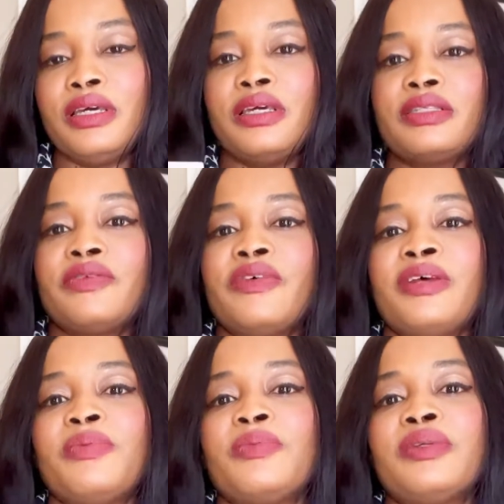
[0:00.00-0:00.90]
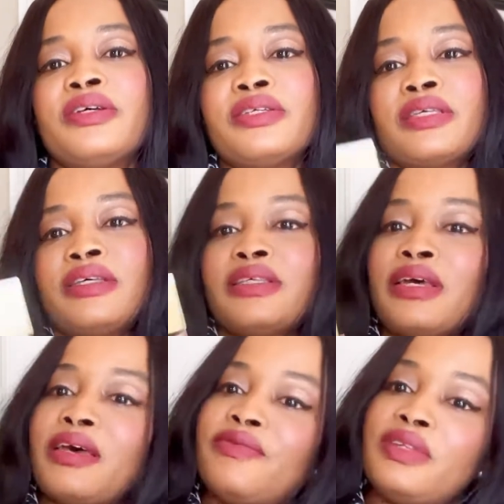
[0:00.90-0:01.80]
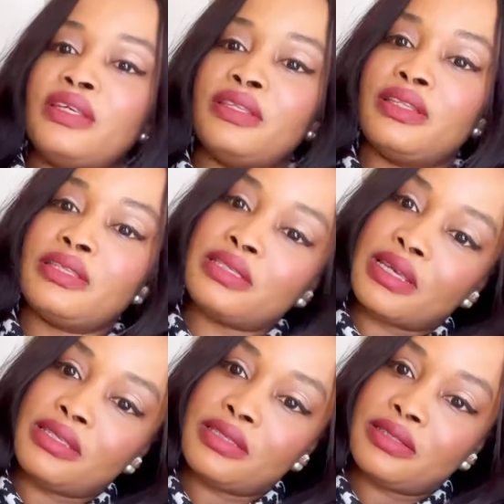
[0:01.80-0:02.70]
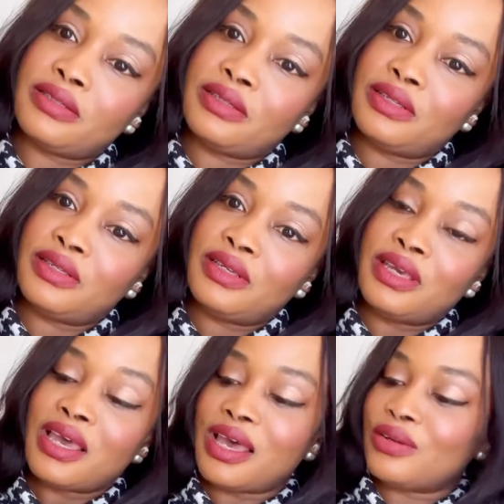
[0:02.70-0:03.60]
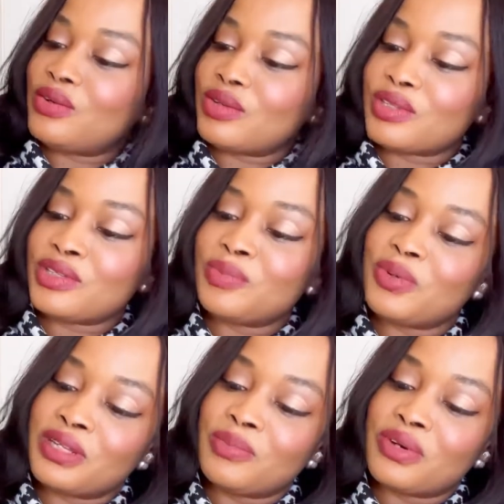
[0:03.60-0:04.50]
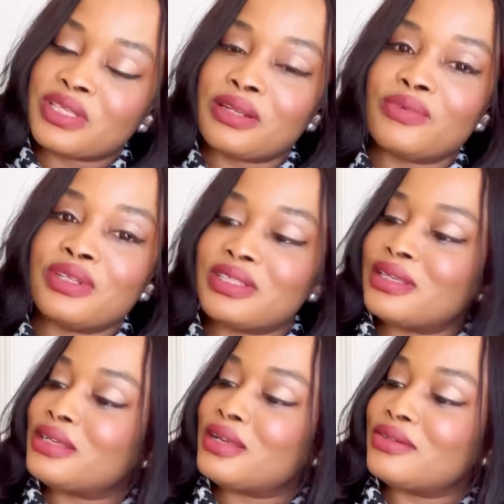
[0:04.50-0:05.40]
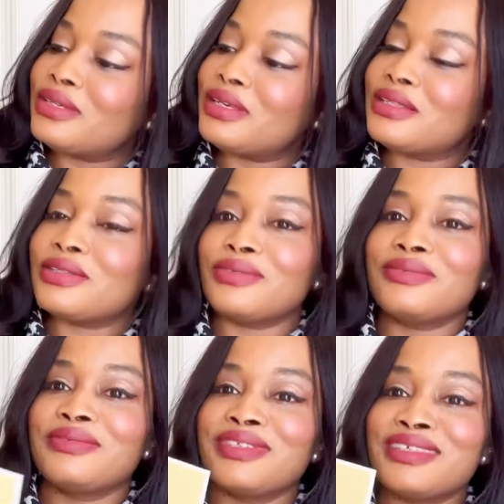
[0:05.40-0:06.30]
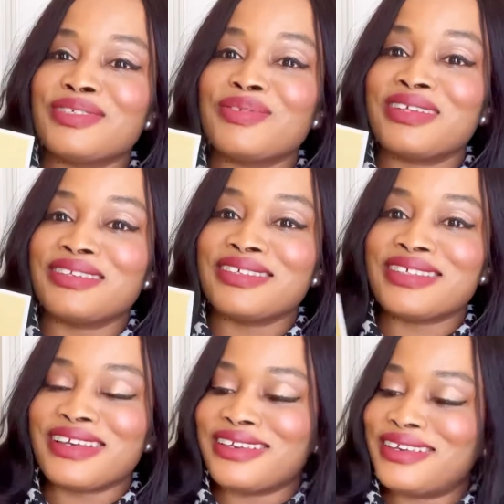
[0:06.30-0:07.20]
It's a very popular scent. I have it in this set. I don't know, it's such a pretty box. I don't want to take it out yet. So this is what it looks like.